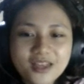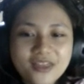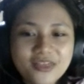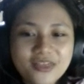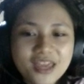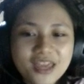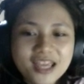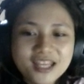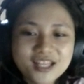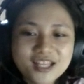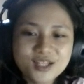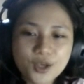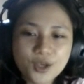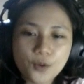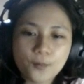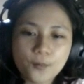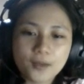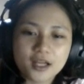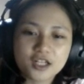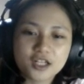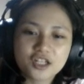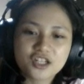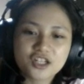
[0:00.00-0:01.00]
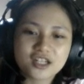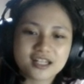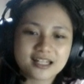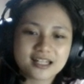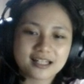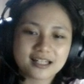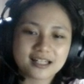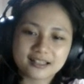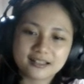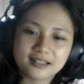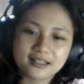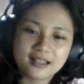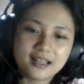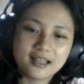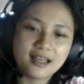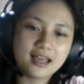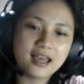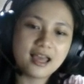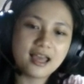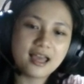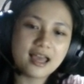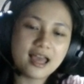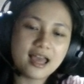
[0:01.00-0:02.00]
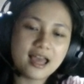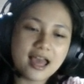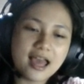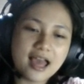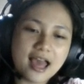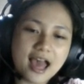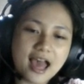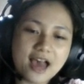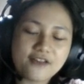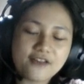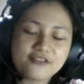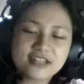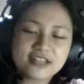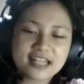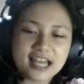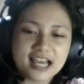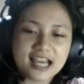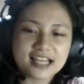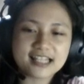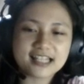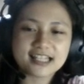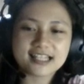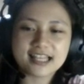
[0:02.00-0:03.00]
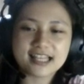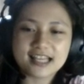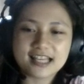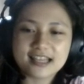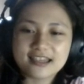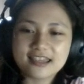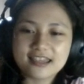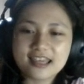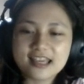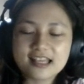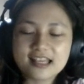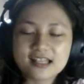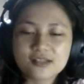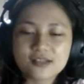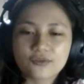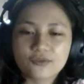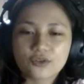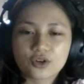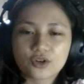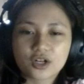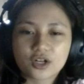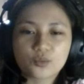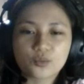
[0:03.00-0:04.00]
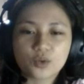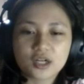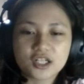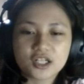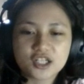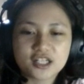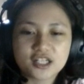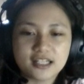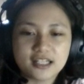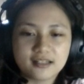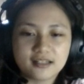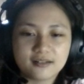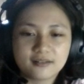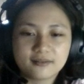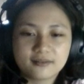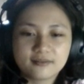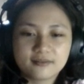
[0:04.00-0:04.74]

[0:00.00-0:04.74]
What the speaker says: Thank you so much and have a nice day. Thanks for watching.